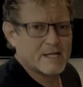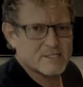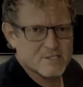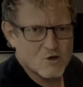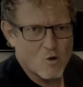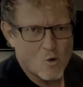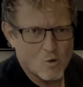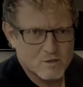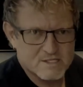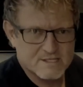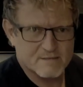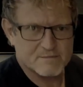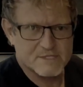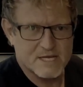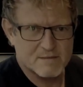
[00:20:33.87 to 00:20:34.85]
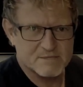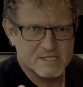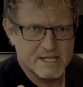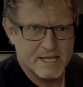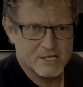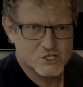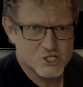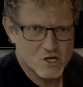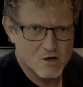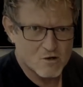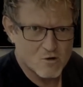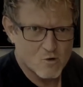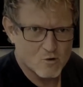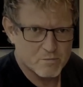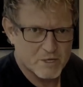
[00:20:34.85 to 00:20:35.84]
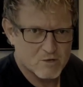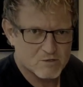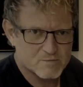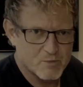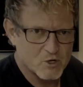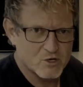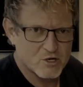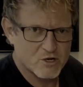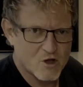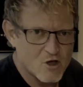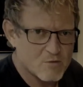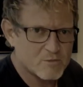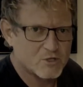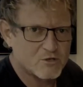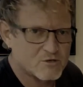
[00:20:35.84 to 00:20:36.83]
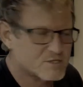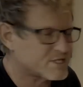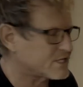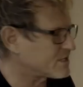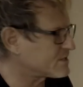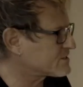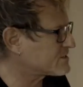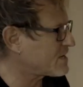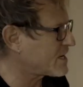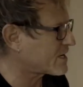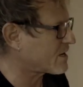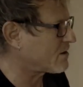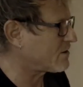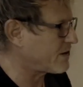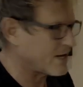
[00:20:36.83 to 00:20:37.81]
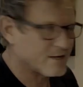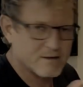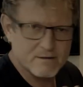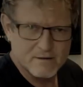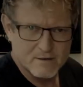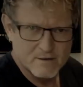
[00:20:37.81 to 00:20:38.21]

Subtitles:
It's called sometimes the Hitchcock chord because Bernard Herrmann used it in Psycho and